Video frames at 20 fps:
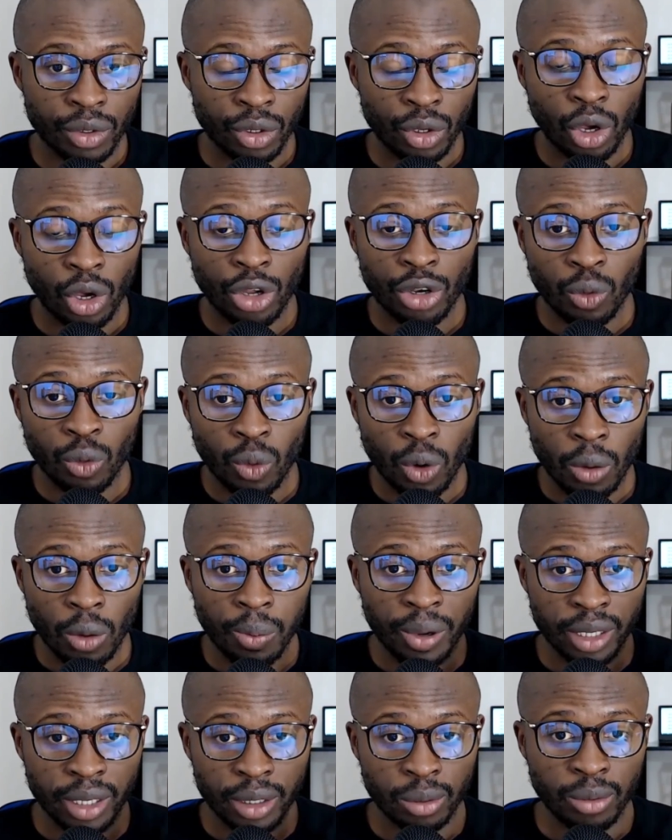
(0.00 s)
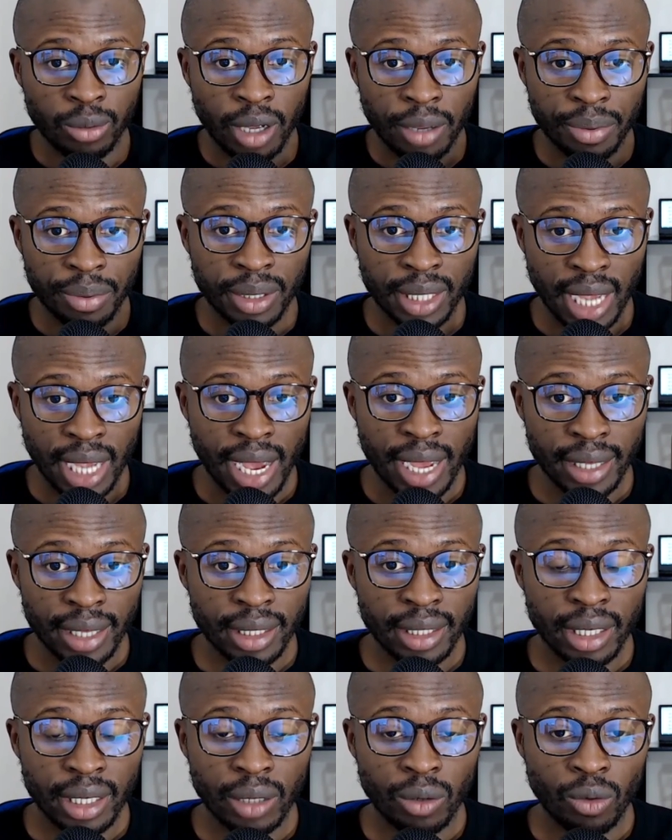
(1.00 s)
Go on the WordPress website
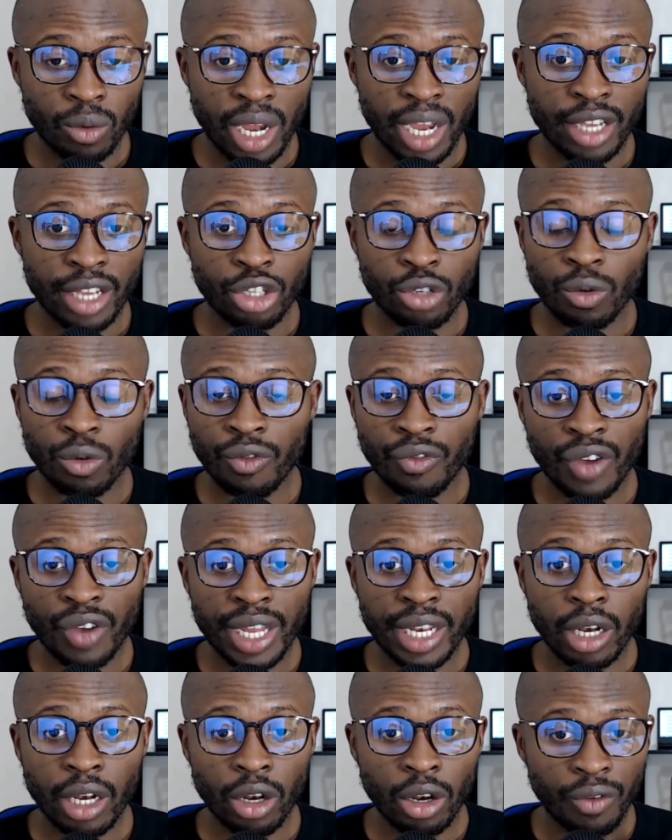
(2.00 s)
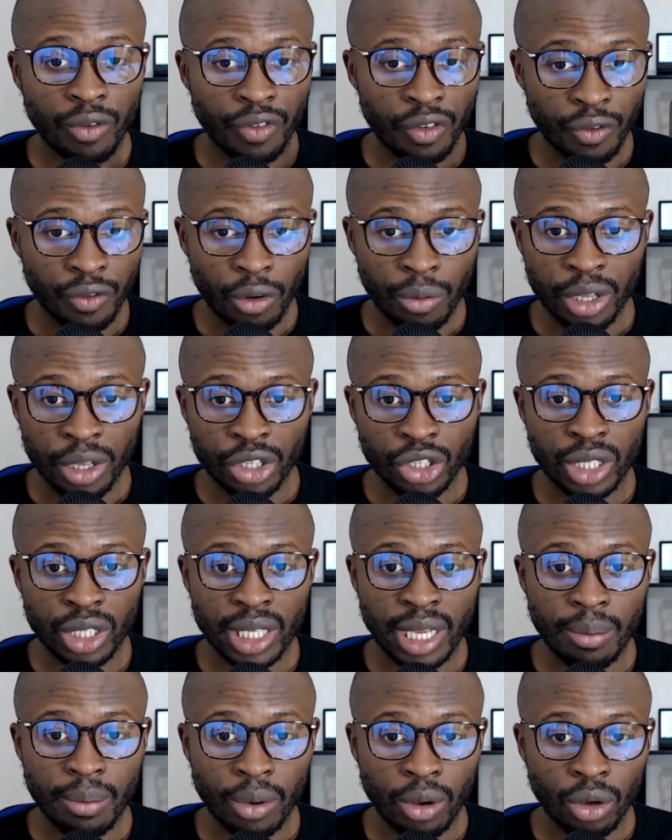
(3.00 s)
right, you will find a lot of information
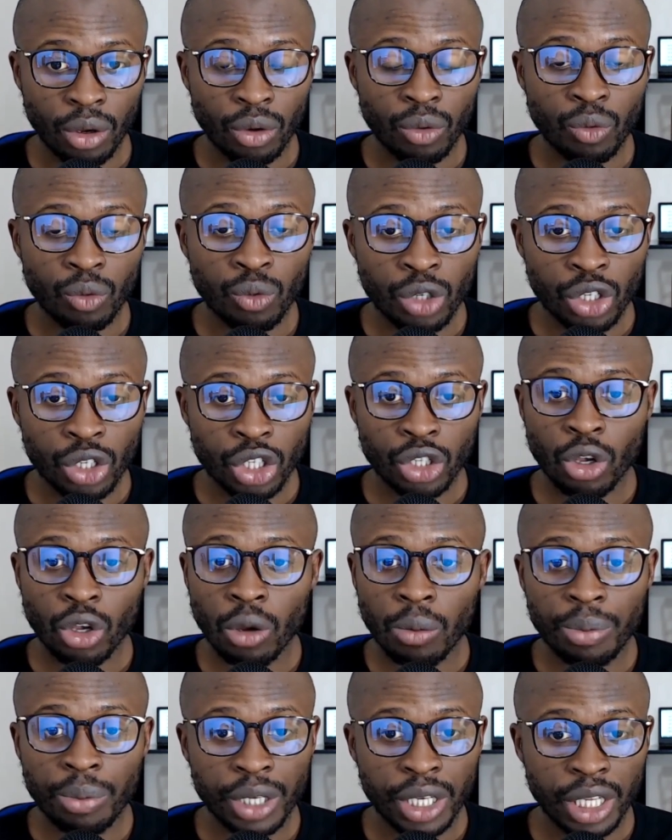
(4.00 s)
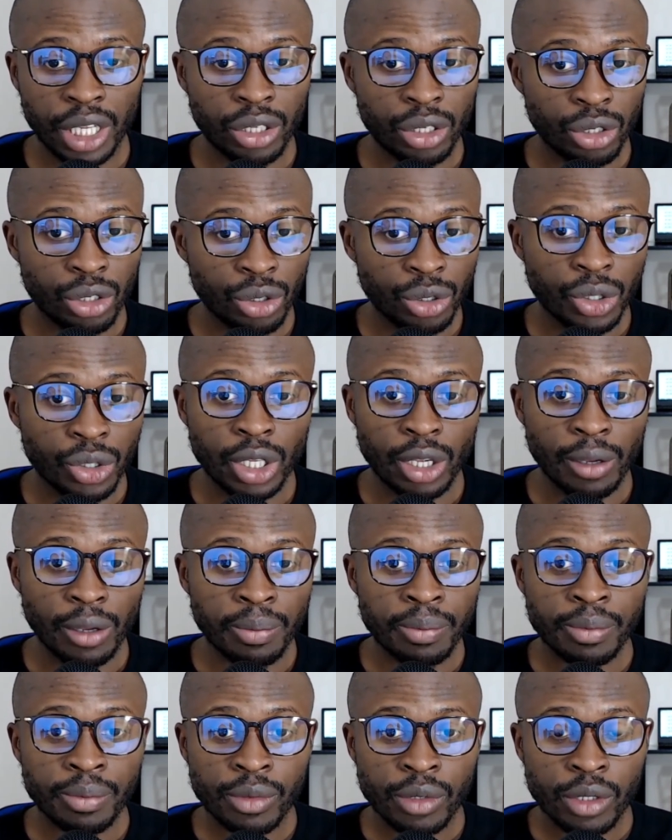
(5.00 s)
about which companies use them.